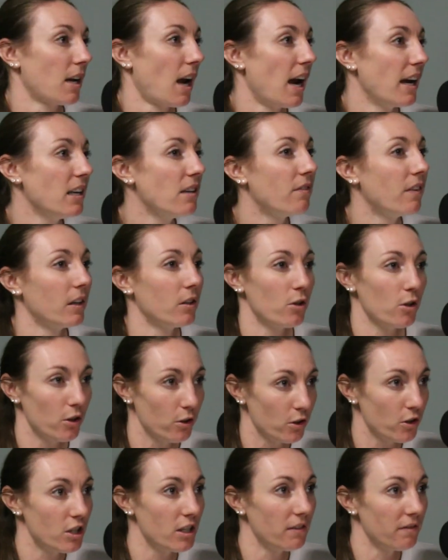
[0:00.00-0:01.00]
kind of
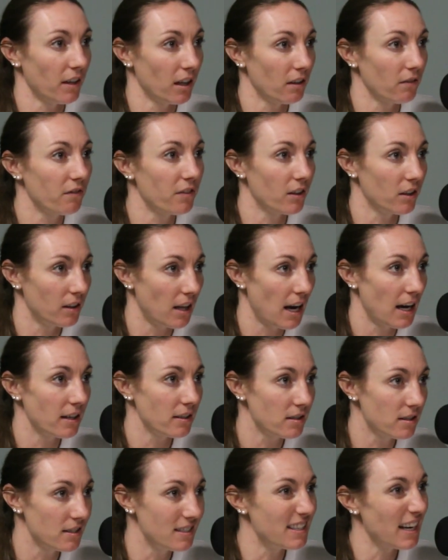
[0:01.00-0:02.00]
underachieving for the
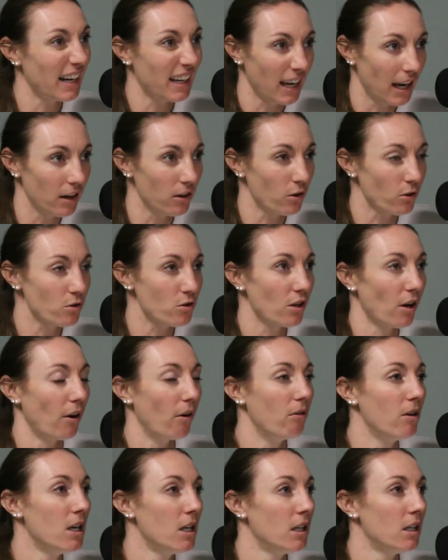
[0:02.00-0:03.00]
last decade or
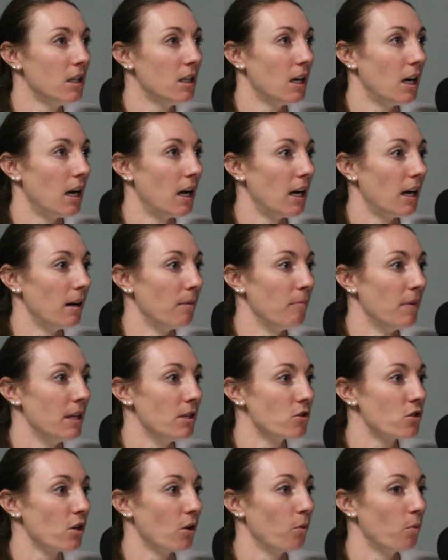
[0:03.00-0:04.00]
so.
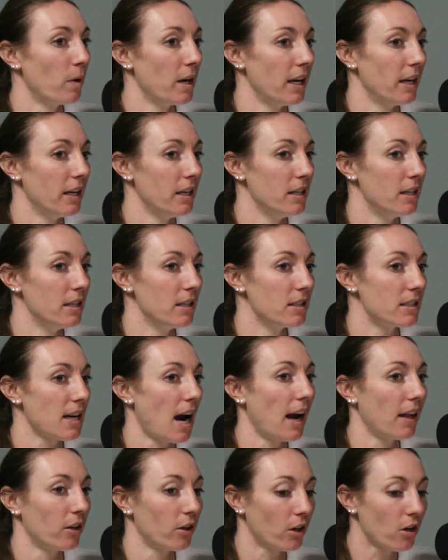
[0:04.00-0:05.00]
And so when
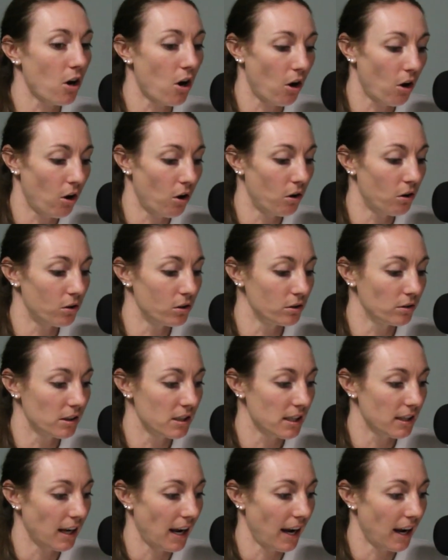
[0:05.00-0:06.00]
Tyler
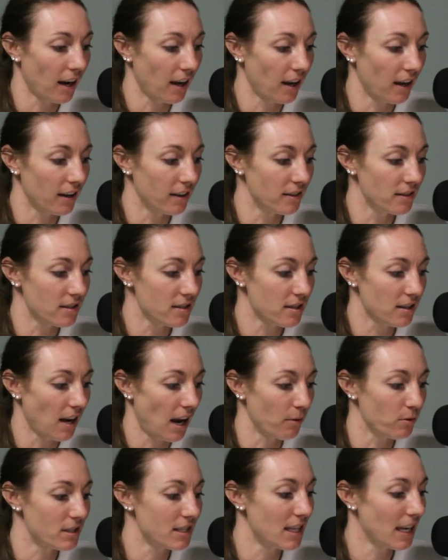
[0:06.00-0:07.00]
called and
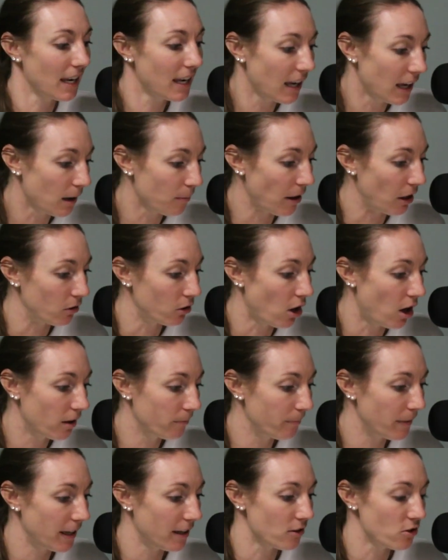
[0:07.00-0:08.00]
I was thinking about
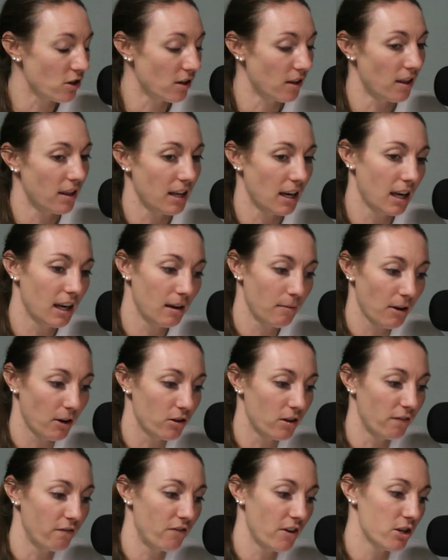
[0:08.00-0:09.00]
Long Beach and thinking about
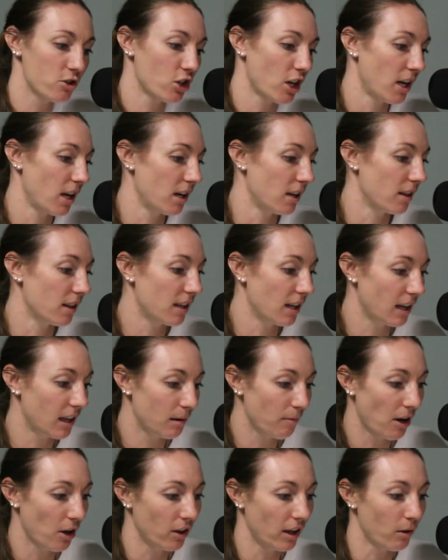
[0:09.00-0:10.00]
the vision and thinking
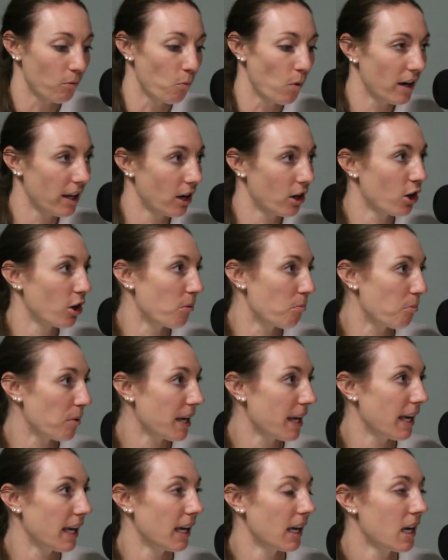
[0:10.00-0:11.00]
about like what it could
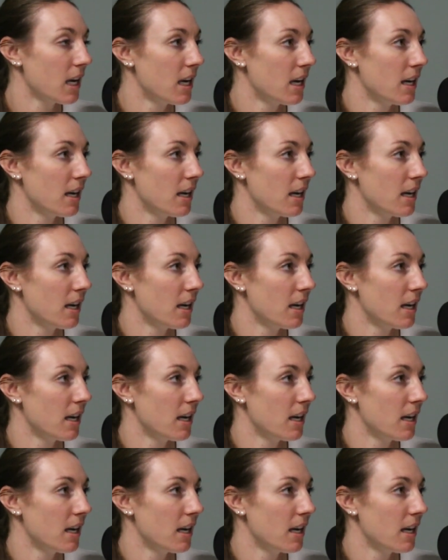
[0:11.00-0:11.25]
be,